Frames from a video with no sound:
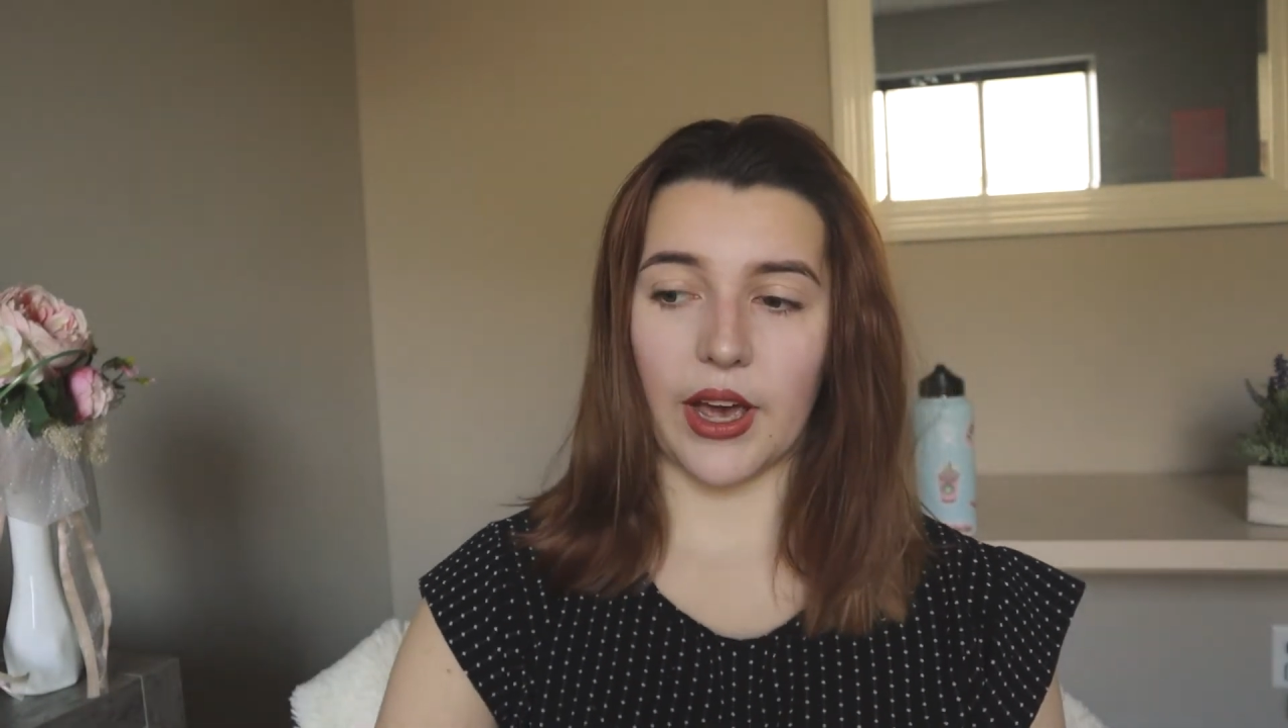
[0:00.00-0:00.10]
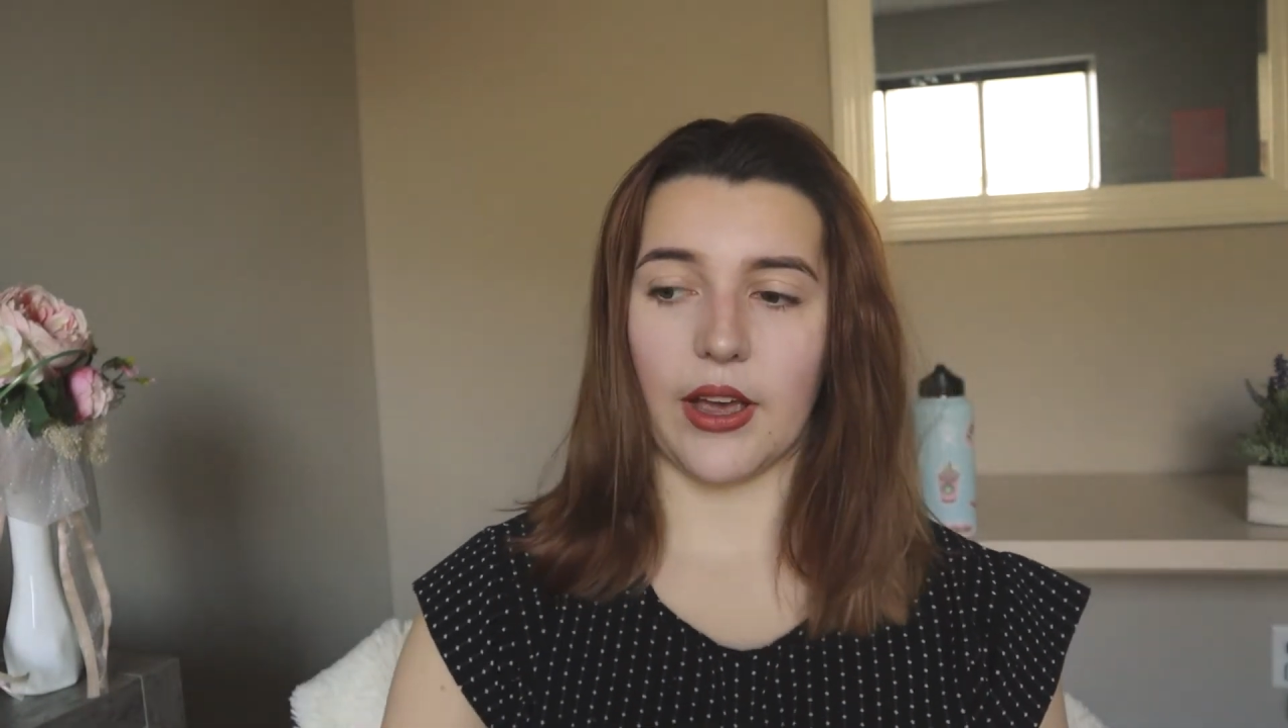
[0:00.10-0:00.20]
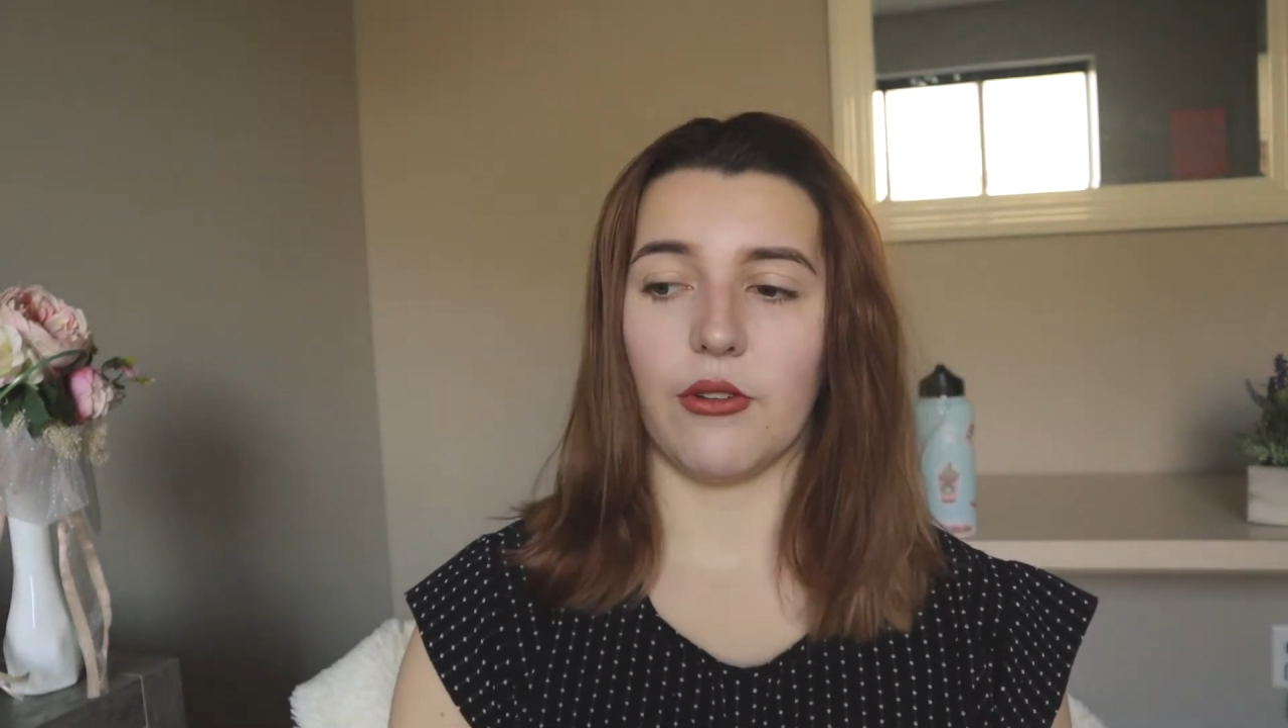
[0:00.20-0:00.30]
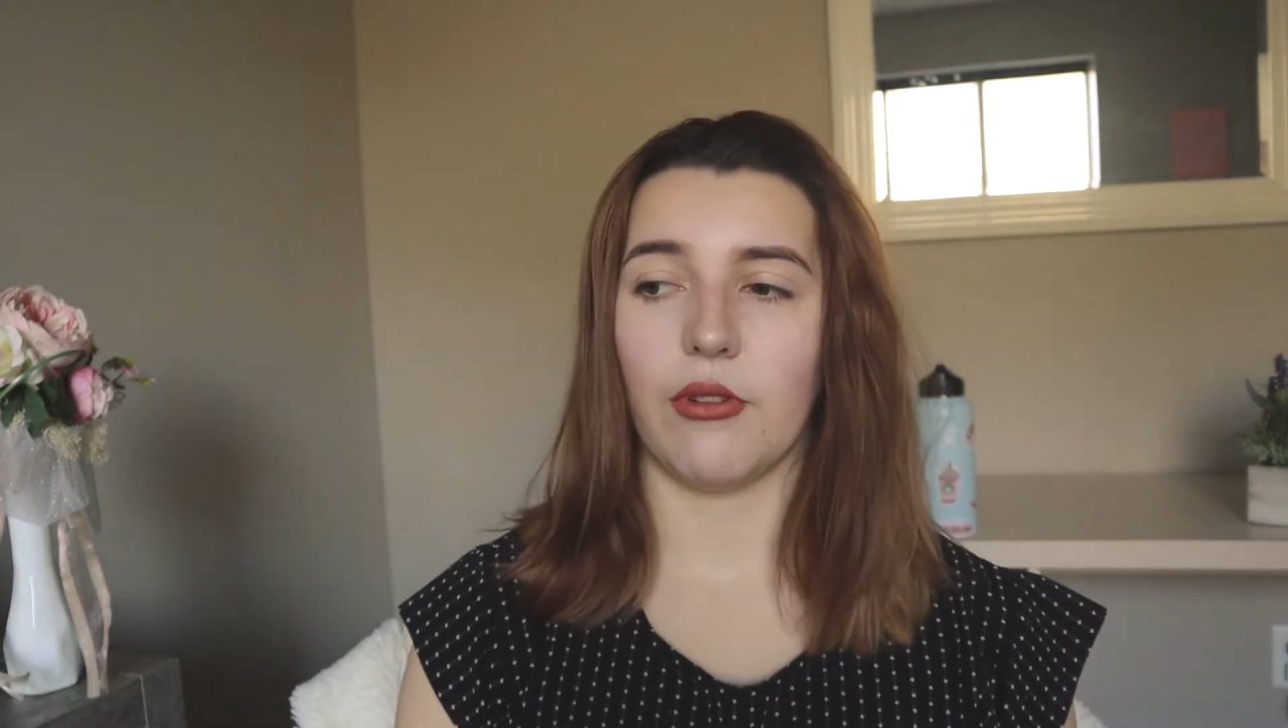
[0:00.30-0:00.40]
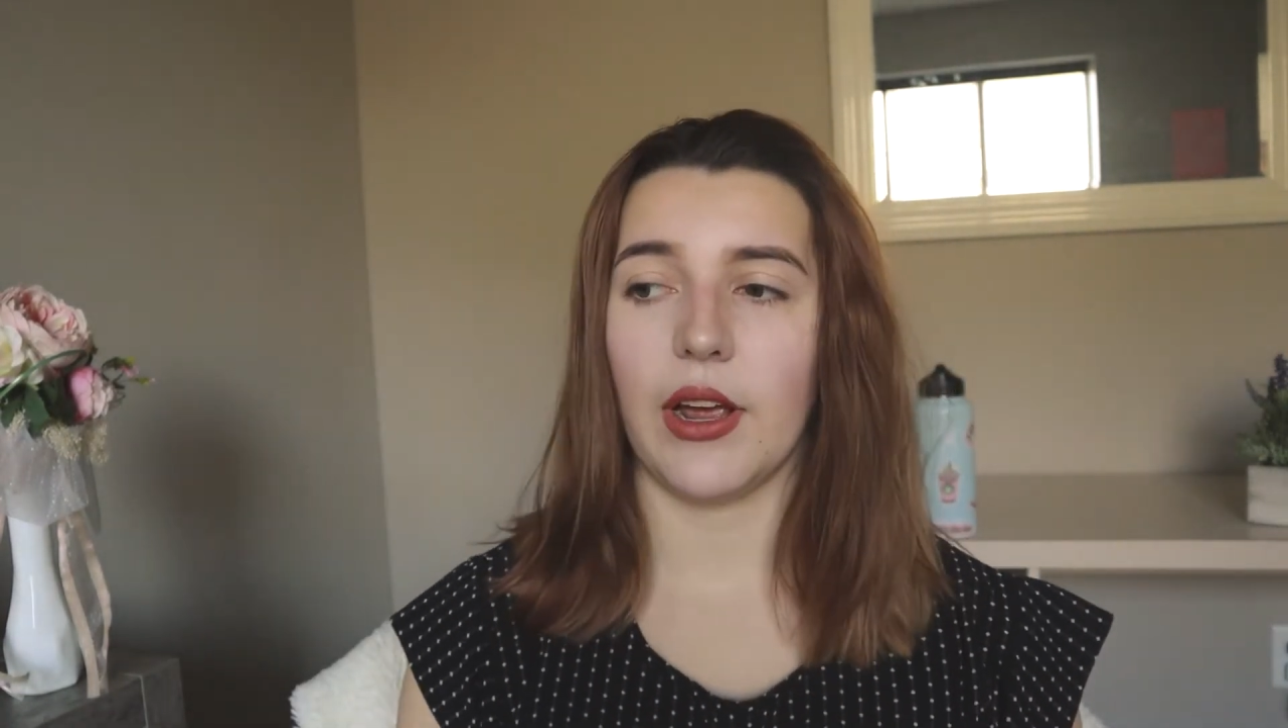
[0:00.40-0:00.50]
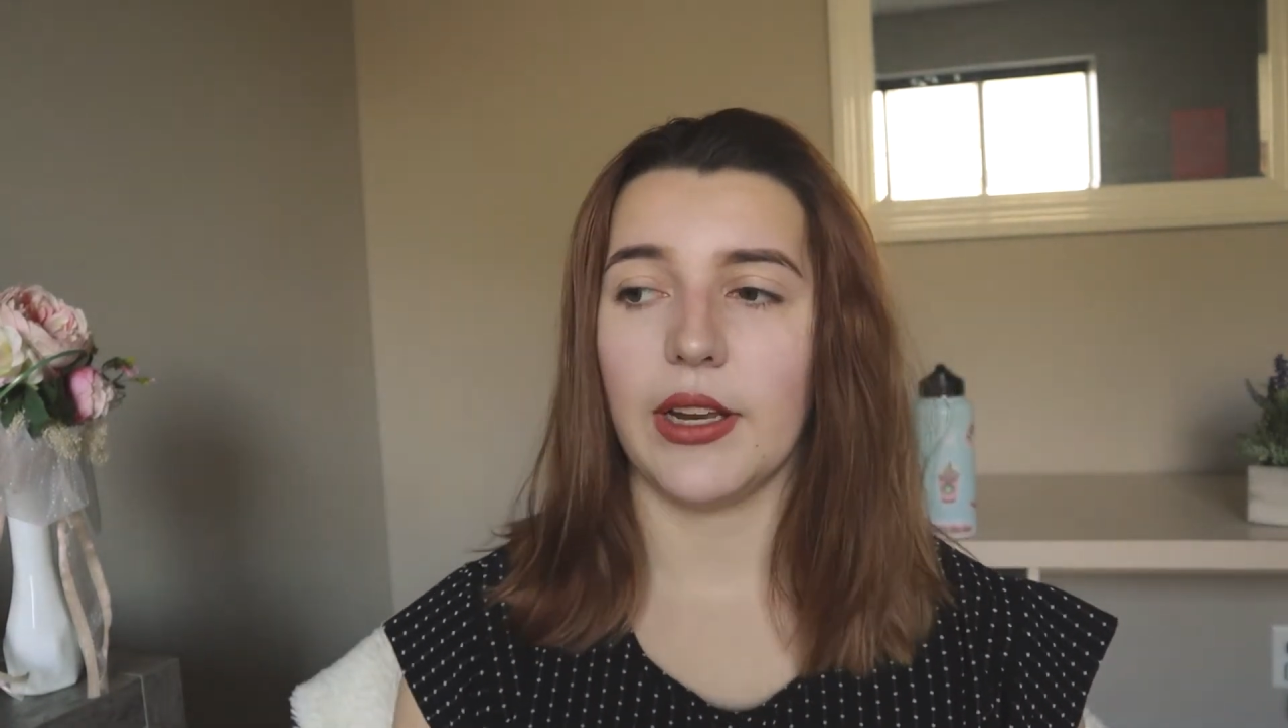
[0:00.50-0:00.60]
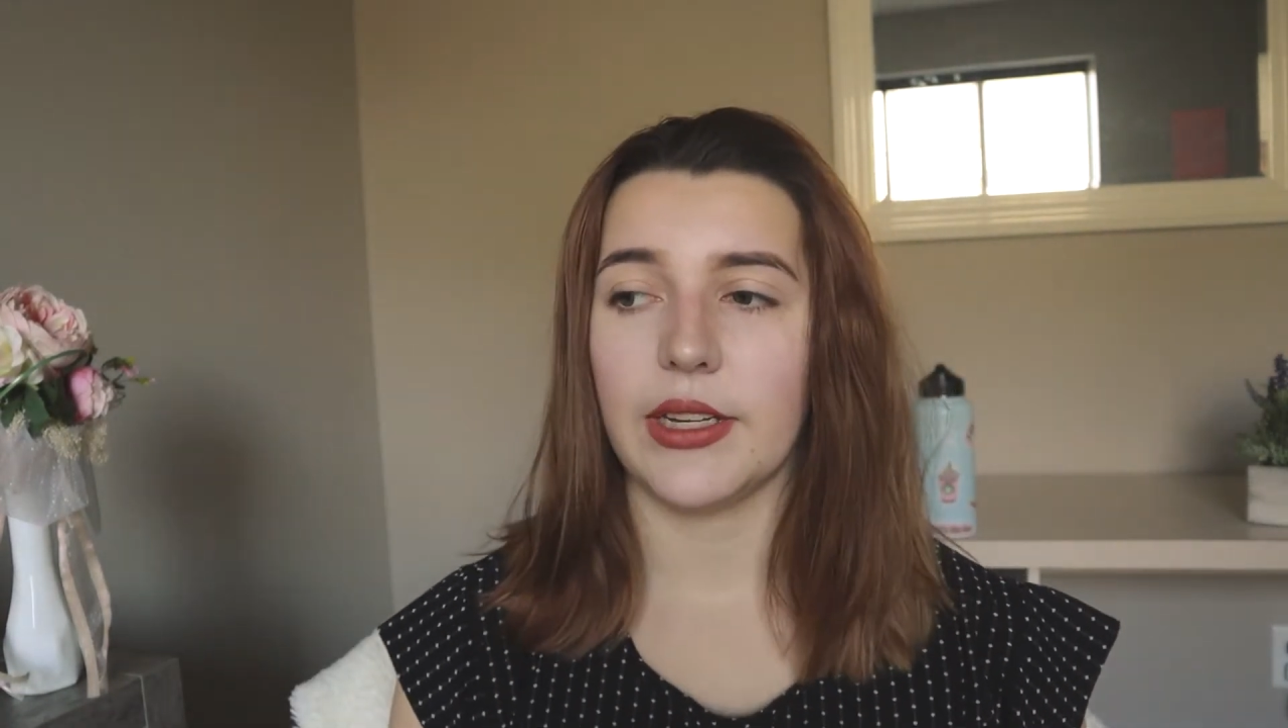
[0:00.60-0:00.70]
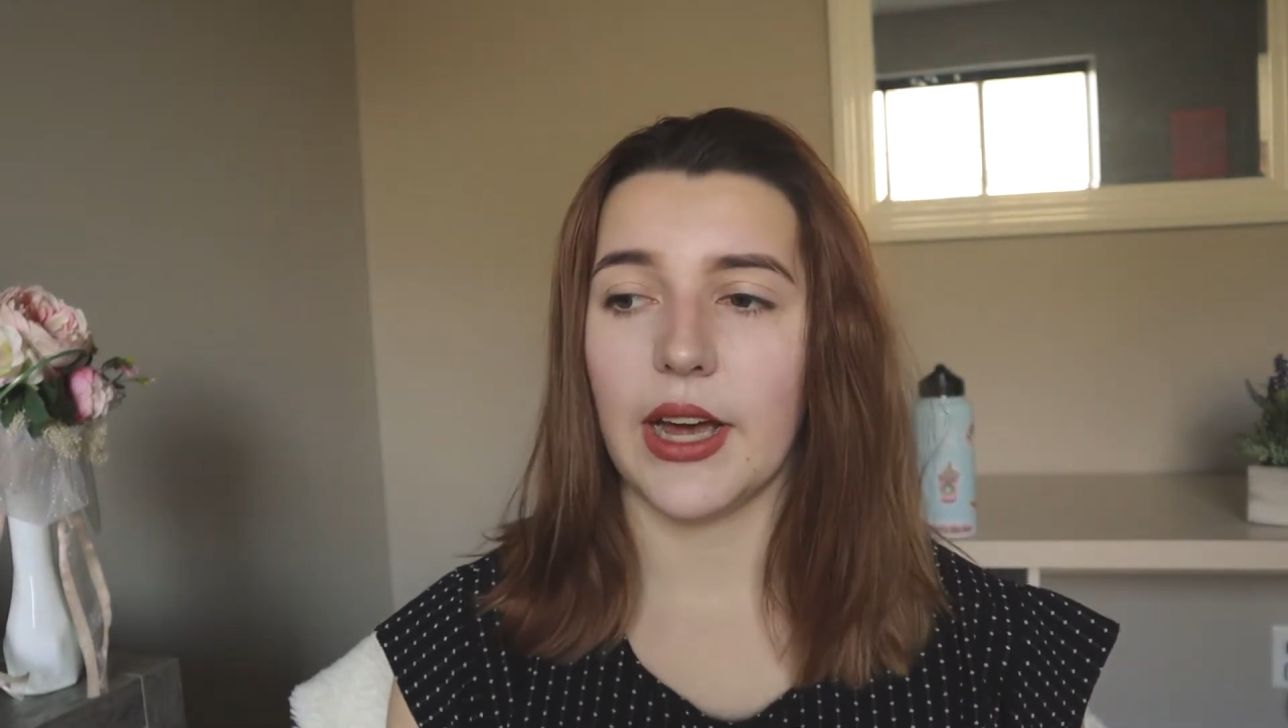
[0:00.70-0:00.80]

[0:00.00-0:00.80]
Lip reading: I write